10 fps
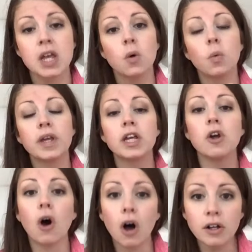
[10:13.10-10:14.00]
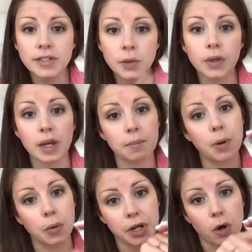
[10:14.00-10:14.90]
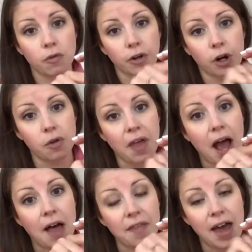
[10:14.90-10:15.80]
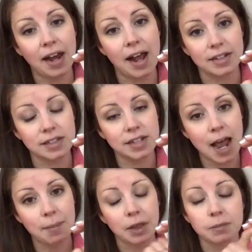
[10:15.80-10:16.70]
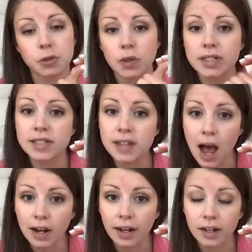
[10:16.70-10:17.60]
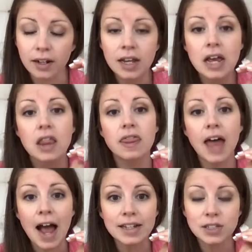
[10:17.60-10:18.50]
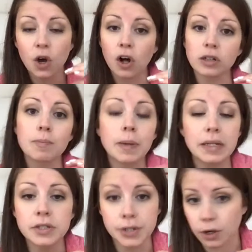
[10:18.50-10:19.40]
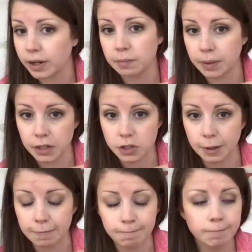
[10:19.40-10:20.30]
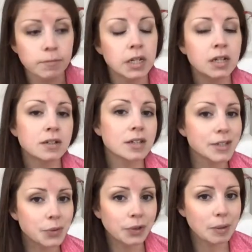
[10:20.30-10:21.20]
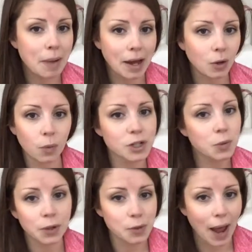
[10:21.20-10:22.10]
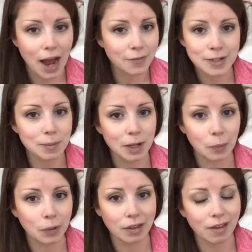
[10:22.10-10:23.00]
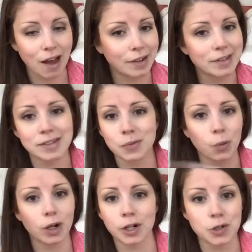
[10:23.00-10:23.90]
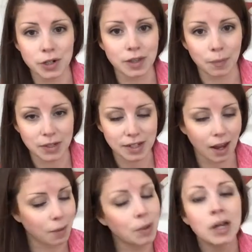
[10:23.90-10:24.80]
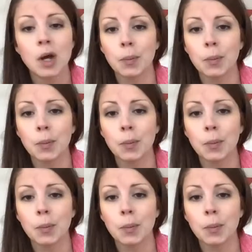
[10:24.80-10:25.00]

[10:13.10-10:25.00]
We can also get bony overgrowth on that acetabulum, so the socket. That's called pincer impingement. Doesn't really matter which one you have, to be completely honest. We're going to treat them the same.